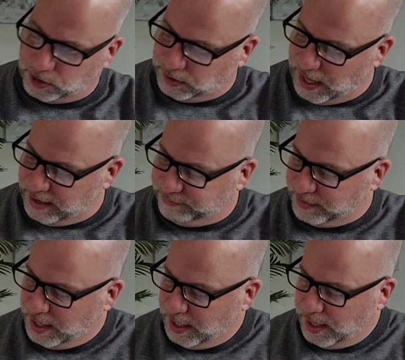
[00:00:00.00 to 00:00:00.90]
her
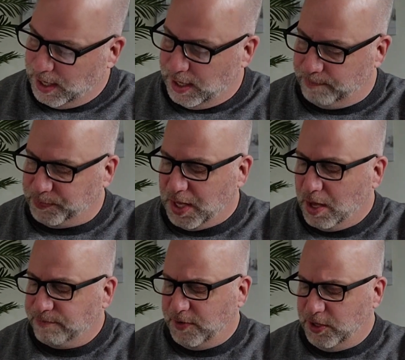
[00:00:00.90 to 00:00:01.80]
life.
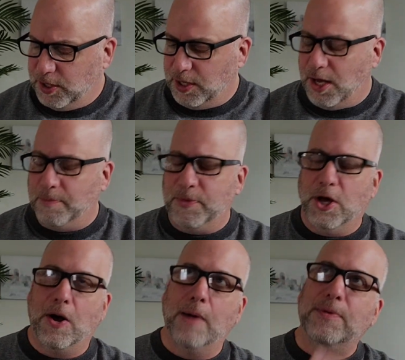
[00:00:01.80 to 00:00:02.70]
Further, though,